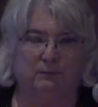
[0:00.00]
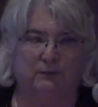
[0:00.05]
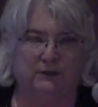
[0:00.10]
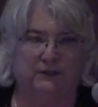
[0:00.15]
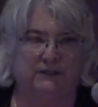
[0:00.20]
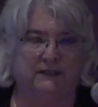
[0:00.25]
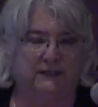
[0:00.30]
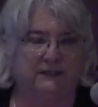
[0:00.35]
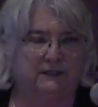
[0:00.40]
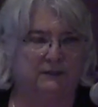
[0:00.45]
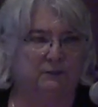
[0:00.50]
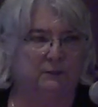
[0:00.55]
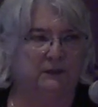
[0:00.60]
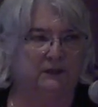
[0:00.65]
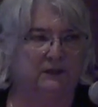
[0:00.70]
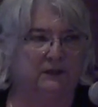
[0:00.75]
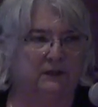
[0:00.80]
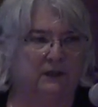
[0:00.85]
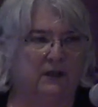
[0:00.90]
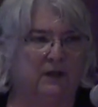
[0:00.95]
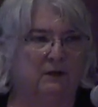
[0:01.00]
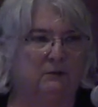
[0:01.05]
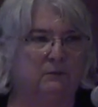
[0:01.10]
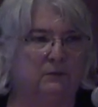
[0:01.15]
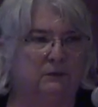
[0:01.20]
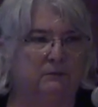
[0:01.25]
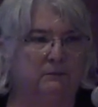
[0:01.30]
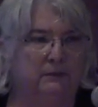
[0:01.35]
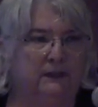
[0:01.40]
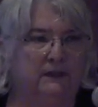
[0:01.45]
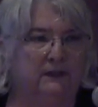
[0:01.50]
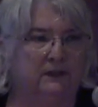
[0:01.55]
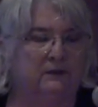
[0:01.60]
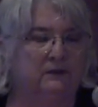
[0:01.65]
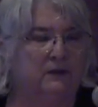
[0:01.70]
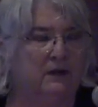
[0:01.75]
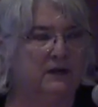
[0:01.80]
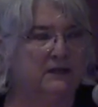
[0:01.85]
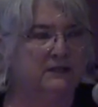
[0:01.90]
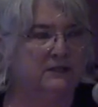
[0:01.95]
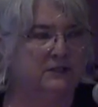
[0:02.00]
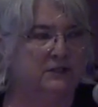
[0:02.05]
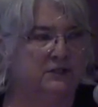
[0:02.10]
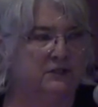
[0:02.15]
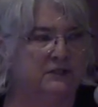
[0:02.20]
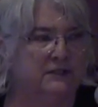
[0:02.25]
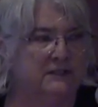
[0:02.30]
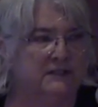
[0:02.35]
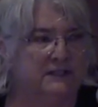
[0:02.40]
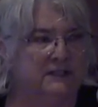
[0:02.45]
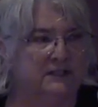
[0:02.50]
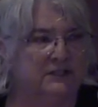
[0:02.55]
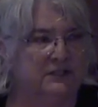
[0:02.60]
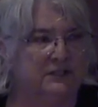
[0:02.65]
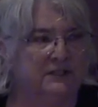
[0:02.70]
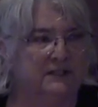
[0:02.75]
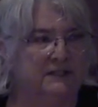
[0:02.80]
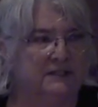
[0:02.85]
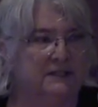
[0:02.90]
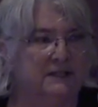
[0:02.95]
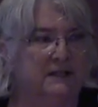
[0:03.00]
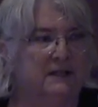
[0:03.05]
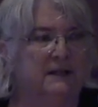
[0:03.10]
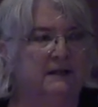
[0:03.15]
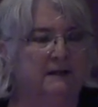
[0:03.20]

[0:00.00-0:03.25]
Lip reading: predict what the law will be across jurisdictions